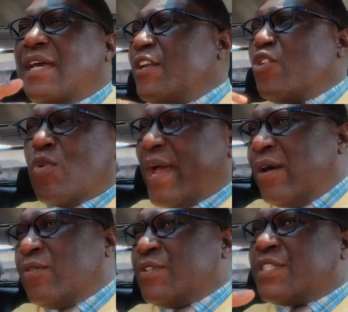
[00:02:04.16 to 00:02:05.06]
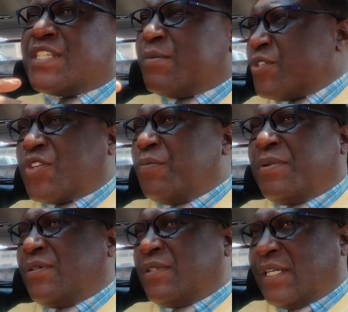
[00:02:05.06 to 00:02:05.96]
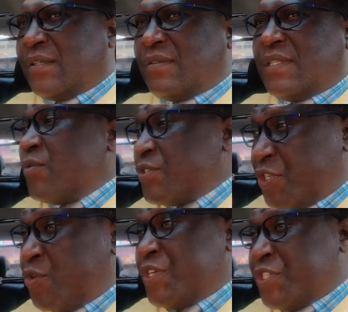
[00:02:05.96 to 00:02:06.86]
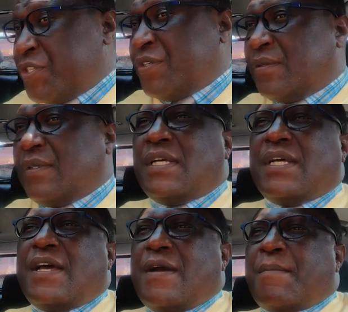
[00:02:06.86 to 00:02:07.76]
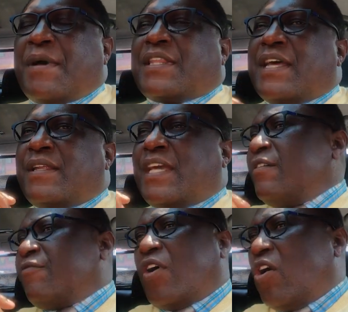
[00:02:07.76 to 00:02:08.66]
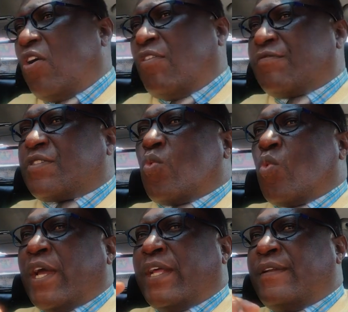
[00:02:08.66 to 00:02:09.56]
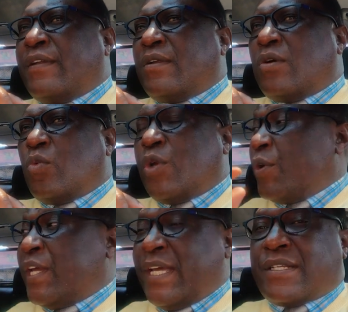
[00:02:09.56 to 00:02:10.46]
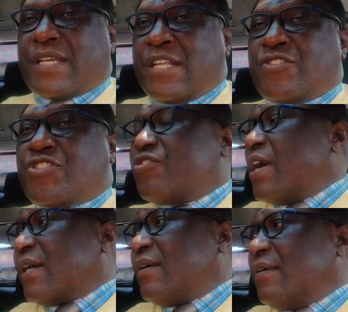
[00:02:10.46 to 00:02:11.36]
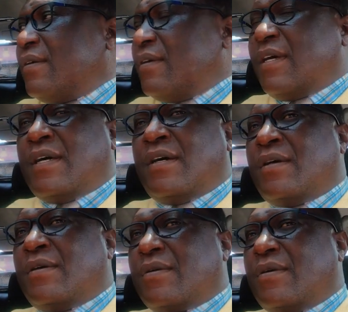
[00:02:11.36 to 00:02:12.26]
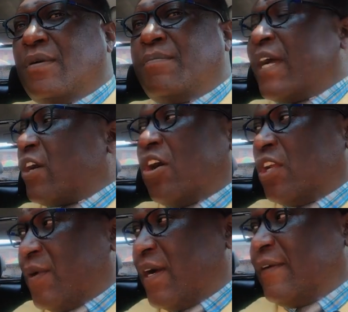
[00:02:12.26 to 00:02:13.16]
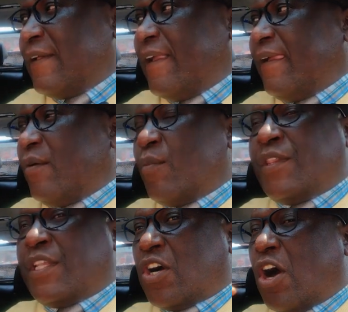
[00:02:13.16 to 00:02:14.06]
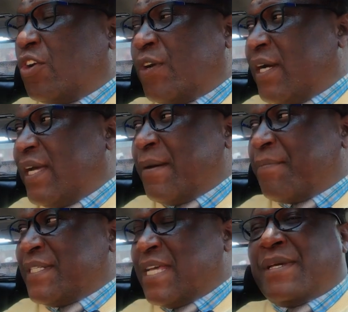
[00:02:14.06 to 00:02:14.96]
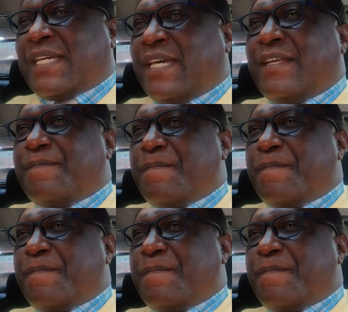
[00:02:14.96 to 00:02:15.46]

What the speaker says: and around Simoson building. That was the original. But then it evolved when we were hit and struck by cholera. When the cholera epidemic hit,